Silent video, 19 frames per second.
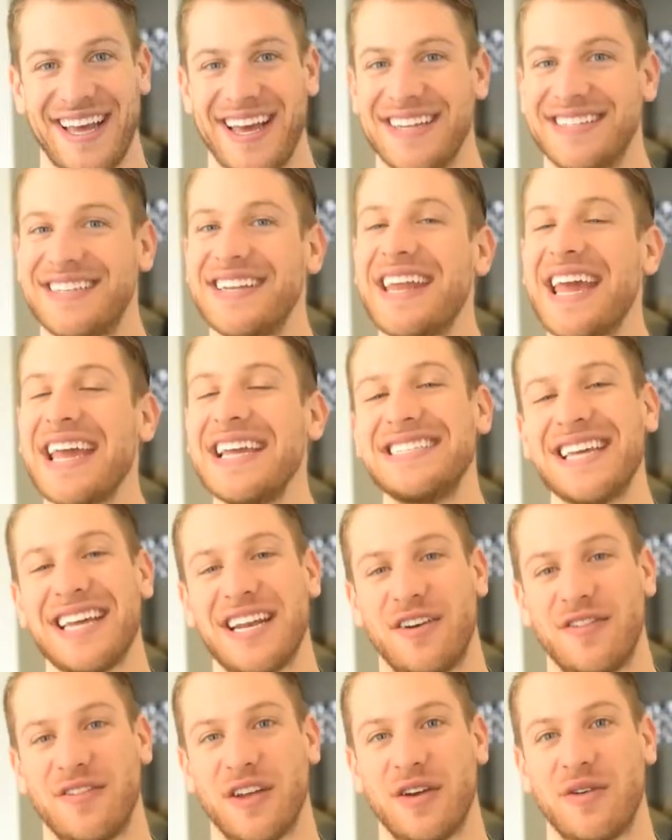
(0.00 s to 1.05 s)
Today's
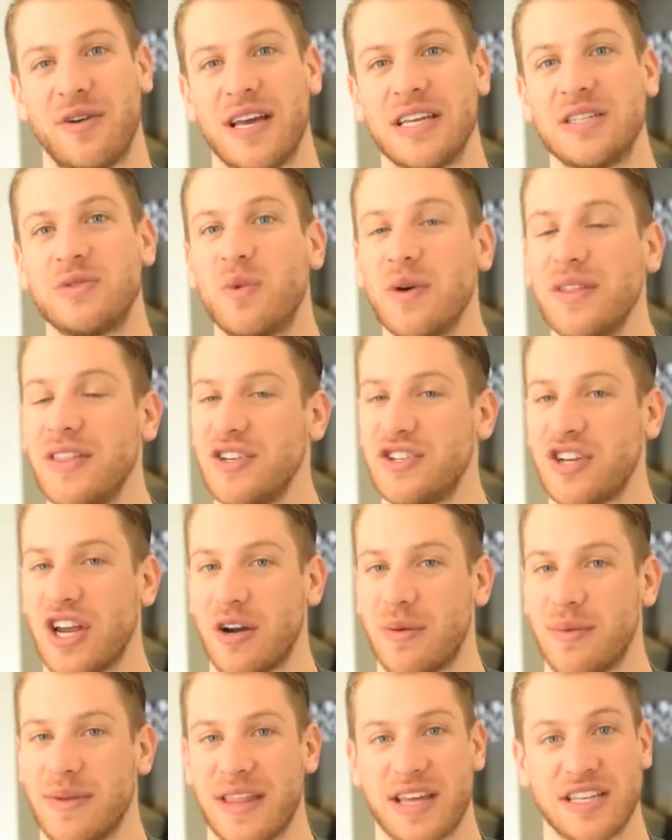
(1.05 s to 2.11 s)
interview is with a
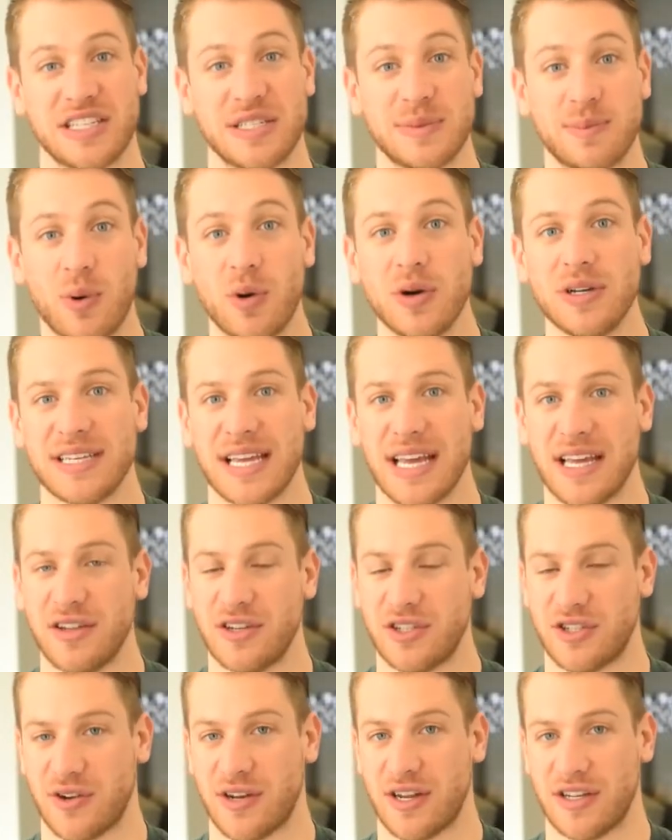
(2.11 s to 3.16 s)
gentleman that Sports
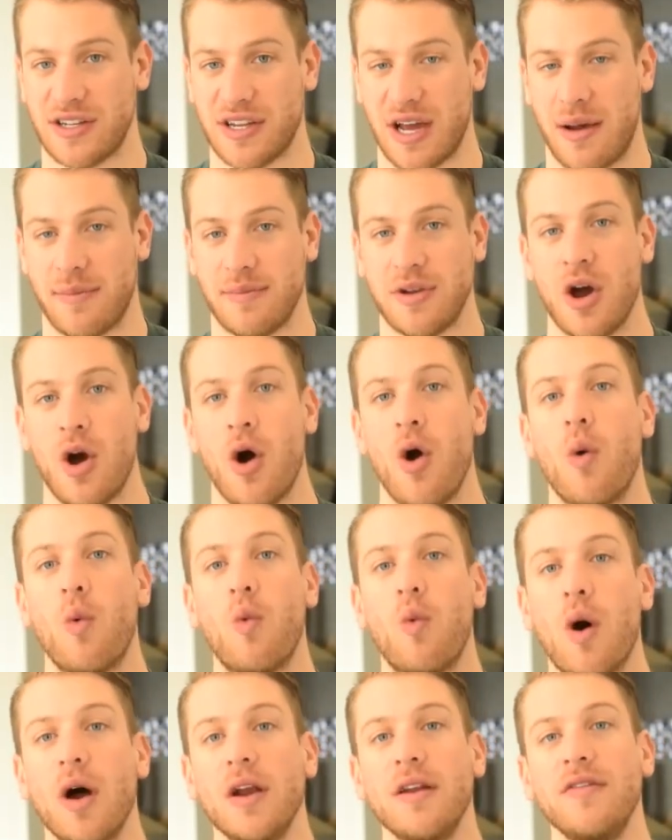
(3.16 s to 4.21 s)
Illustrated dubbed
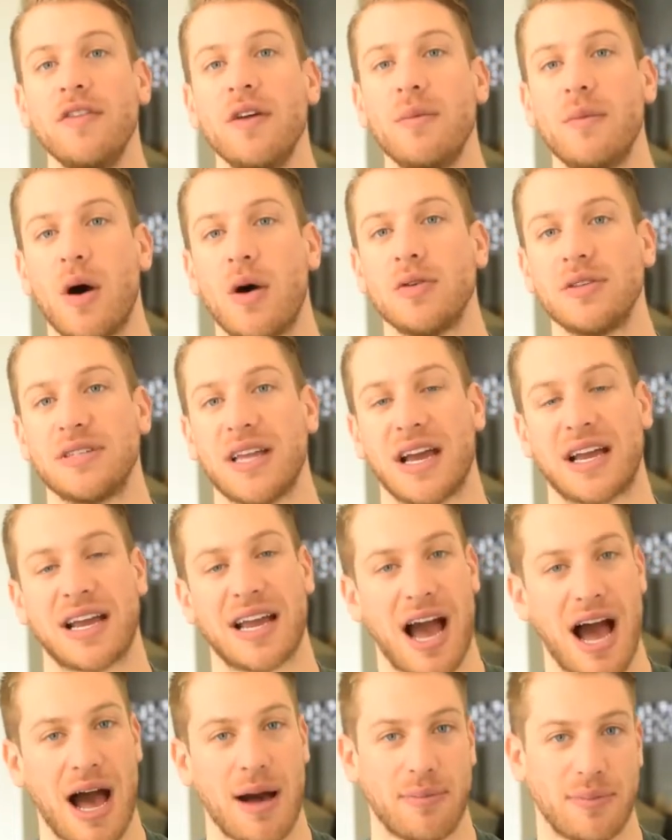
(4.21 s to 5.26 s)
one of the most
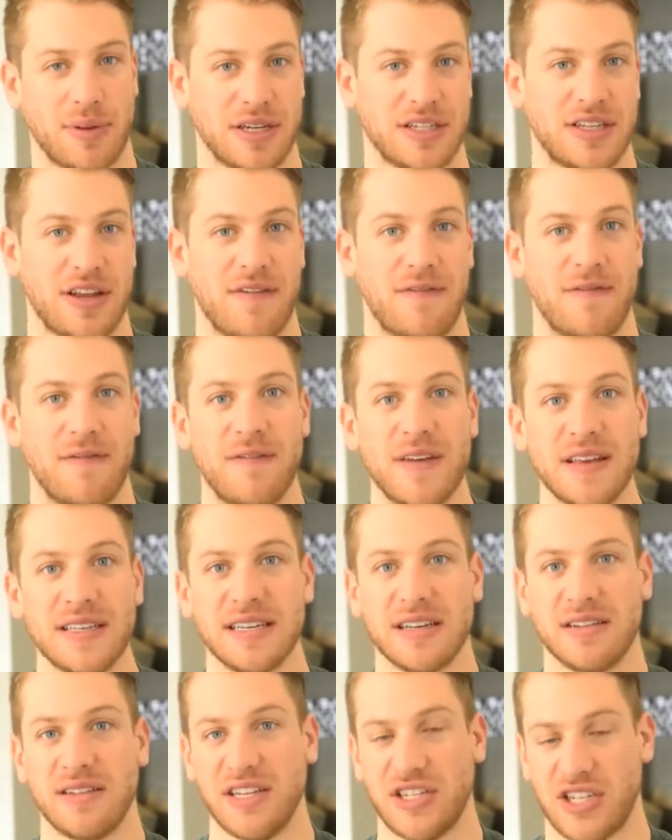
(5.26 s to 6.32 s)
accomplished,
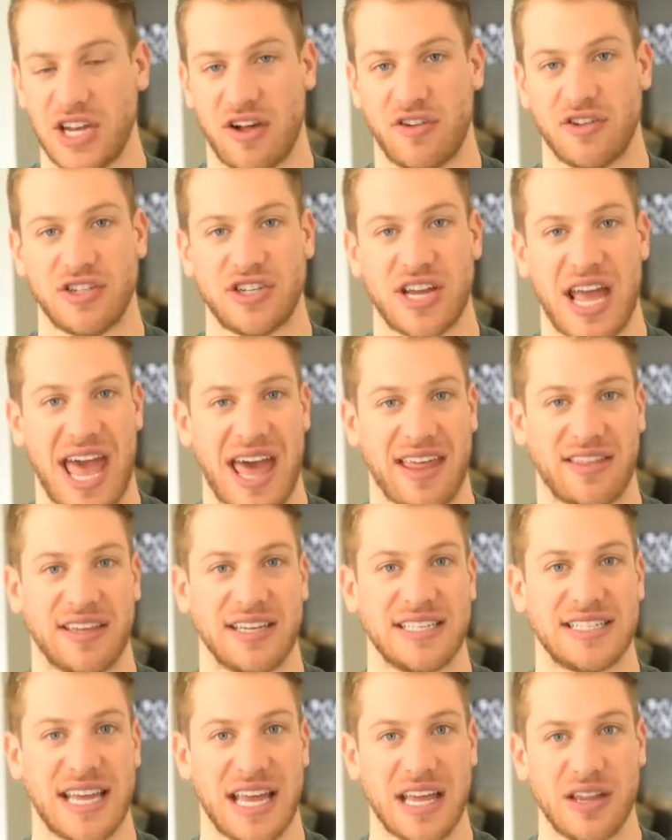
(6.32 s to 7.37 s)
physically challenged
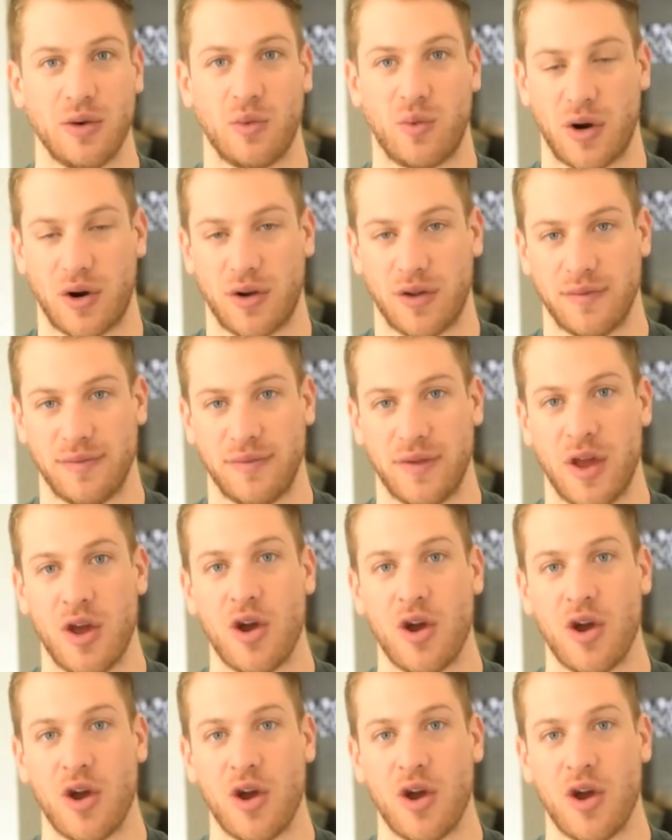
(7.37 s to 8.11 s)
athletes in the world.